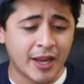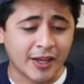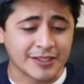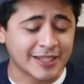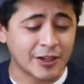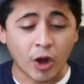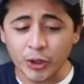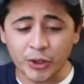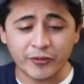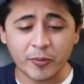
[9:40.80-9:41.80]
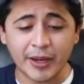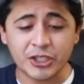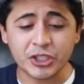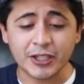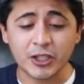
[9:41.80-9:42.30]
Send all your
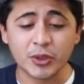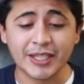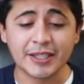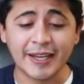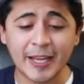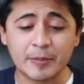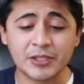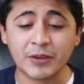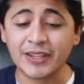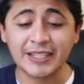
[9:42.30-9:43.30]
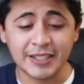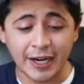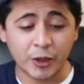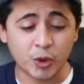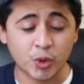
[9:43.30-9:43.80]
information, including the names of the
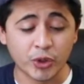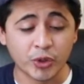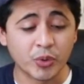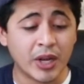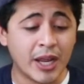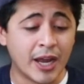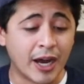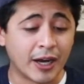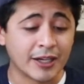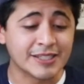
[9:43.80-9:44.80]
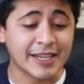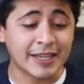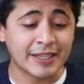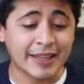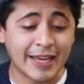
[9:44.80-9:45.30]
entire crew.
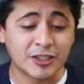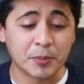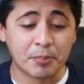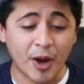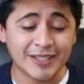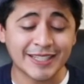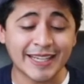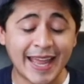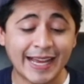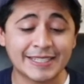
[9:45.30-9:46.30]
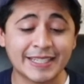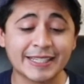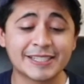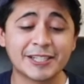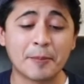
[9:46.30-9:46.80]
Send that to bostoncasting
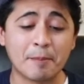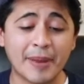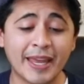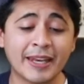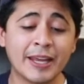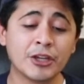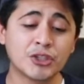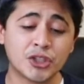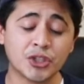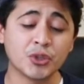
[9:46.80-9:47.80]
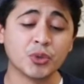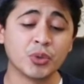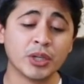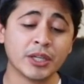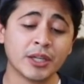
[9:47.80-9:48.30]

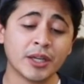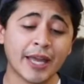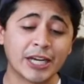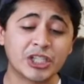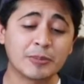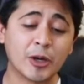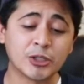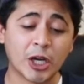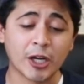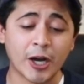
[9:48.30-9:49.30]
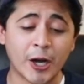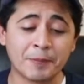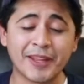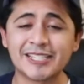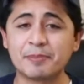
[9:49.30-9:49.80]

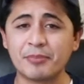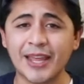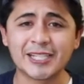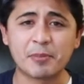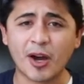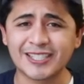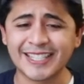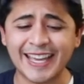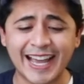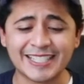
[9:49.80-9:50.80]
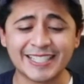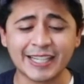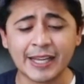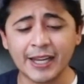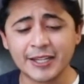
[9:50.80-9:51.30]
submit2@gmail.com. That's
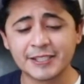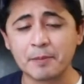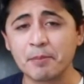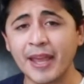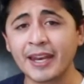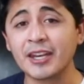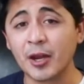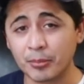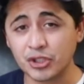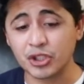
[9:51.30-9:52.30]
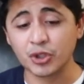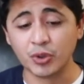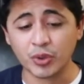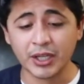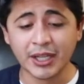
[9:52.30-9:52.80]
bostoncasting
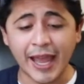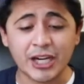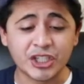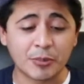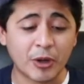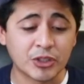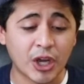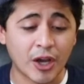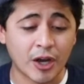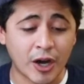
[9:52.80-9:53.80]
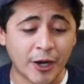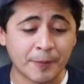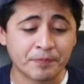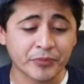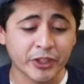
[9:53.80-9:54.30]

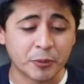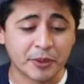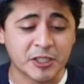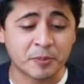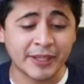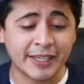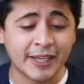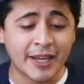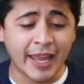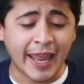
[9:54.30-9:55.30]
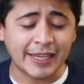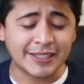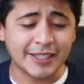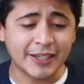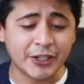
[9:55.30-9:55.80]
submit2@gmail.com. You must be
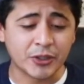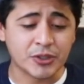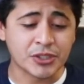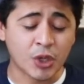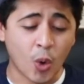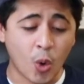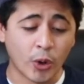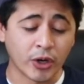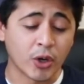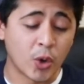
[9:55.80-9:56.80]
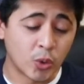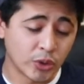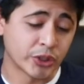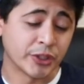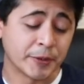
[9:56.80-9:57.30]
18 years or
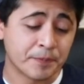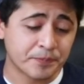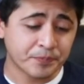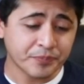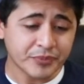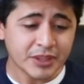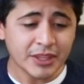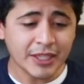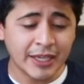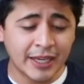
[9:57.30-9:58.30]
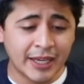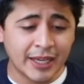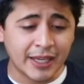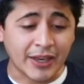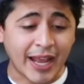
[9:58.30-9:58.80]
older.
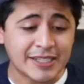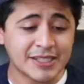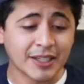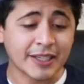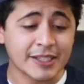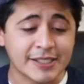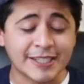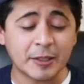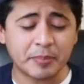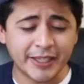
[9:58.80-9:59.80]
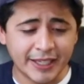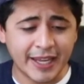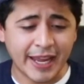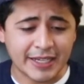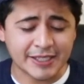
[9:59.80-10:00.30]
Lastly, CP
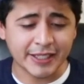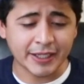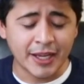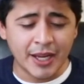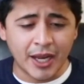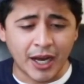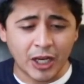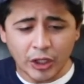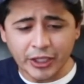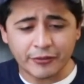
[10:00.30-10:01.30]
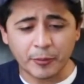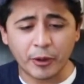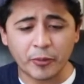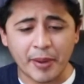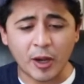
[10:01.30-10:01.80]
Casting, looking for
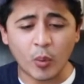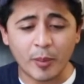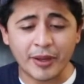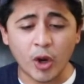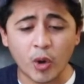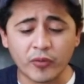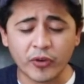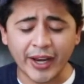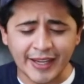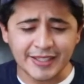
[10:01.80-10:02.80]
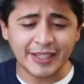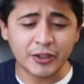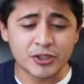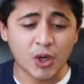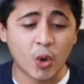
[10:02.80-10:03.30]
both men and women over 18
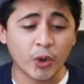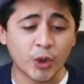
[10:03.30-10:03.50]
years old